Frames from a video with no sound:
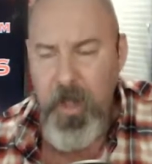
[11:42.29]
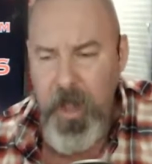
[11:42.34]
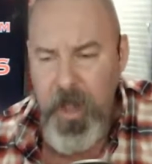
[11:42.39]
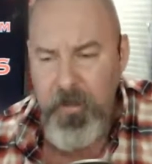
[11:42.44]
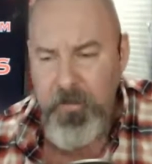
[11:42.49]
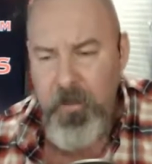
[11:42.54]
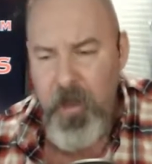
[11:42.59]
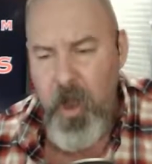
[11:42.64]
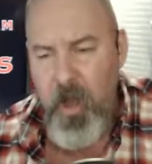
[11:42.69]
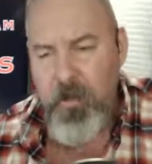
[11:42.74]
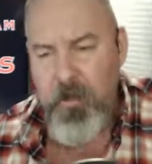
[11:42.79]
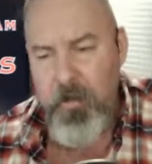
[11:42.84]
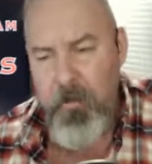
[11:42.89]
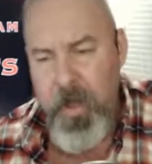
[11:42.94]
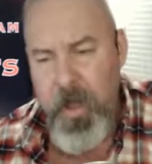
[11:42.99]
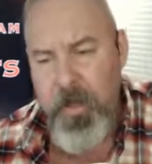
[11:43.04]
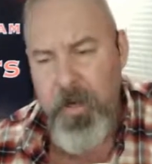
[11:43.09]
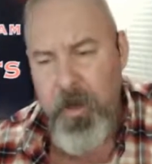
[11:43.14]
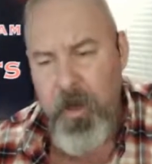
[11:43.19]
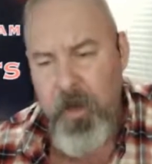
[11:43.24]
I talked
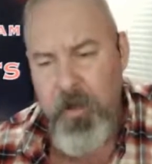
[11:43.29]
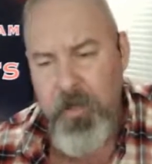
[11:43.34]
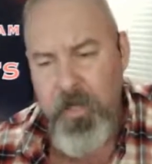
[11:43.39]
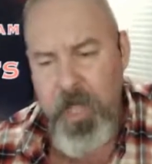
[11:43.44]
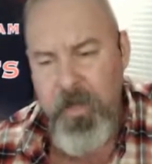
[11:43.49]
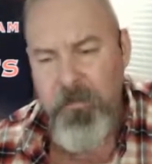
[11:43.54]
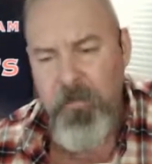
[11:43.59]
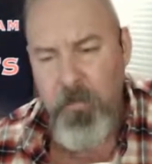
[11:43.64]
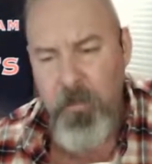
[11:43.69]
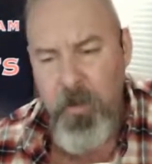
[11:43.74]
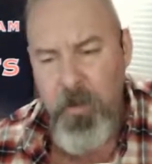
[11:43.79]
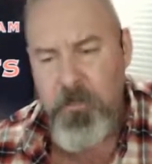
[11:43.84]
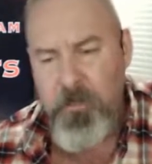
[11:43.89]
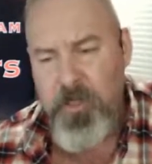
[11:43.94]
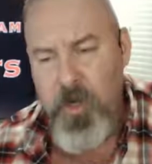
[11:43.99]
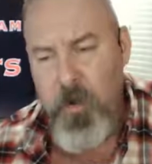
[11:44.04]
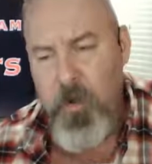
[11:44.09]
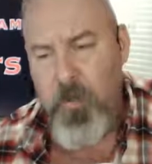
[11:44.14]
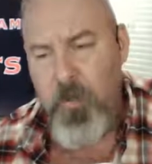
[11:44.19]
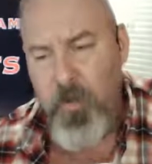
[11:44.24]
about it on David Webb's
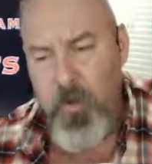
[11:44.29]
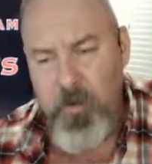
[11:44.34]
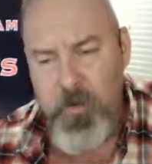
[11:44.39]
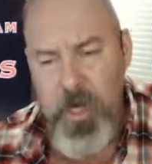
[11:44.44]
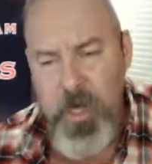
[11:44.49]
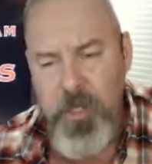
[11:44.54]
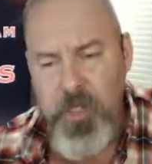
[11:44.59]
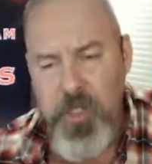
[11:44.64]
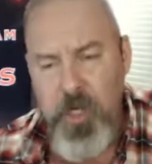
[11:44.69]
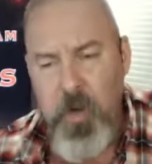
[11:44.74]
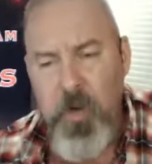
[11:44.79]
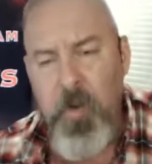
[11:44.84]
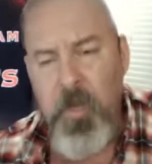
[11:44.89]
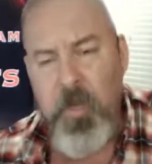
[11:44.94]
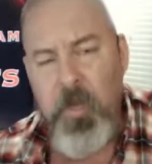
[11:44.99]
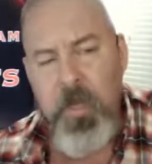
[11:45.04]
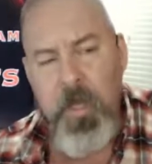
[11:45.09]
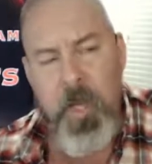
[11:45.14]
show, on Wilcox show,